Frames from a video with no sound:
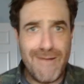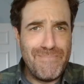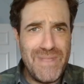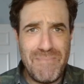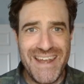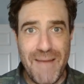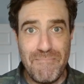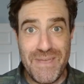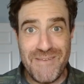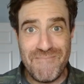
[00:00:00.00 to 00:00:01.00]
Now, it might
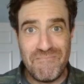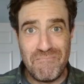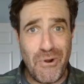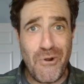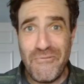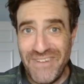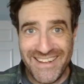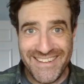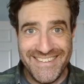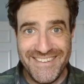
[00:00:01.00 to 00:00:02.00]
not be
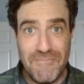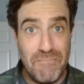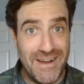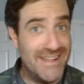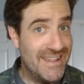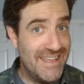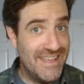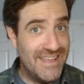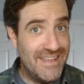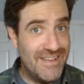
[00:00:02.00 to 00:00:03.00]
perfect, but
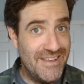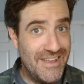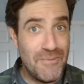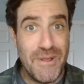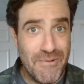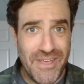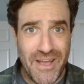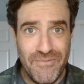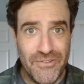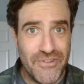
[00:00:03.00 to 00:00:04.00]
it'll be a really
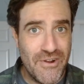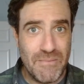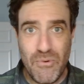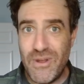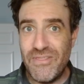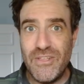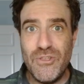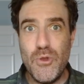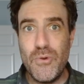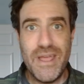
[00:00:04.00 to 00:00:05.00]
helpful starting point. And
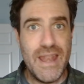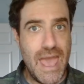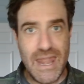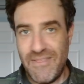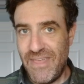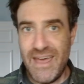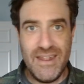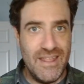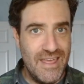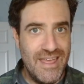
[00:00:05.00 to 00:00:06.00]
then you can edit
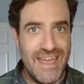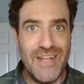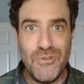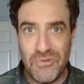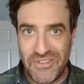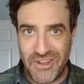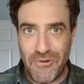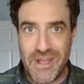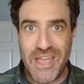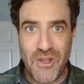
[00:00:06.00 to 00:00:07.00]
that and use it to
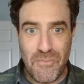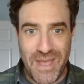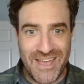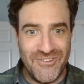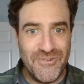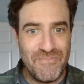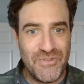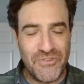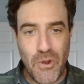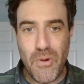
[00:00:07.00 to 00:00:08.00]
create your page.
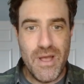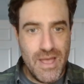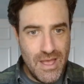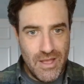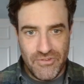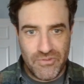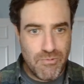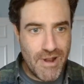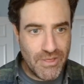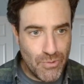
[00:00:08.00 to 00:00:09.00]
So,
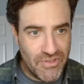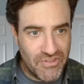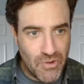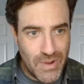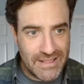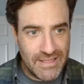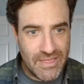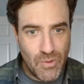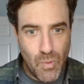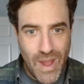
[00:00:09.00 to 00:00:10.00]
just running through this
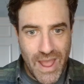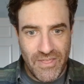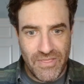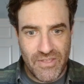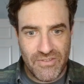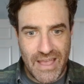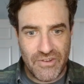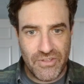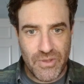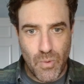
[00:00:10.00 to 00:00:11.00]
quickly, the way that this
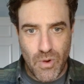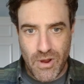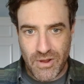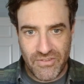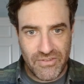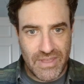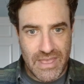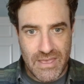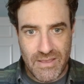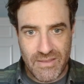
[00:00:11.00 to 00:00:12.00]
actually works
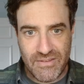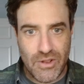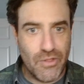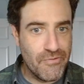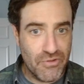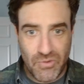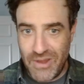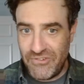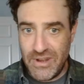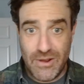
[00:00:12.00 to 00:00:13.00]
is, the first
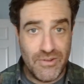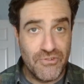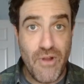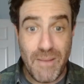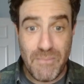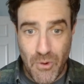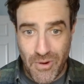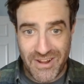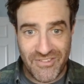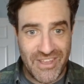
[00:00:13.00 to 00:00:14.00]
question here, describe your
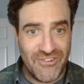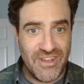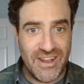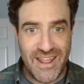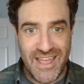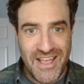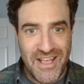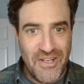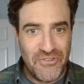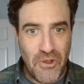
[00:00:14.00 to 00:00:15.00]
organization.
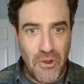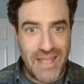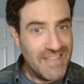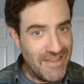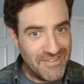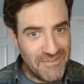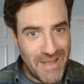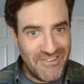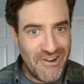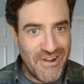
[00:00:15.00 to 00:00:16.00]
So at David's
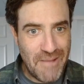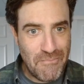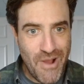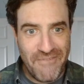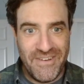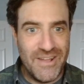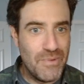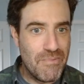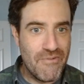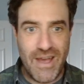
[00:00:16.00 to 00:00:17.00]
Imaginary Nonprofit,
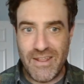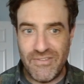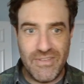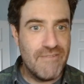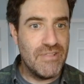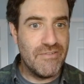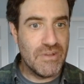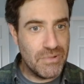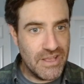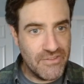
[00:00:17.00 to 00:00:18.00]
we provide a safe,
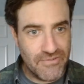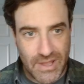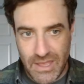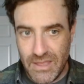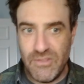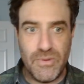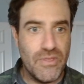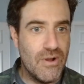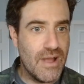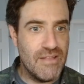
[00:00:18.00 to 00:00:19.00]
loving place for kids
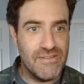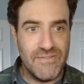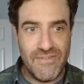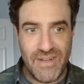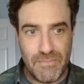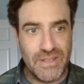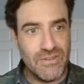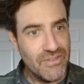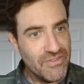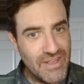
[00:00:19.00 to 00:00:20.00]
with all kinds of
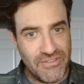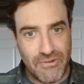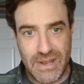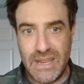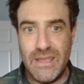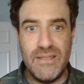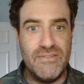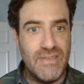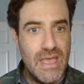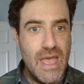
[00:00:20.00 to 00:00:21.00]
developmental and sensory
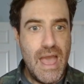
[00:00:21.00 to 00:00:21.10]
needs.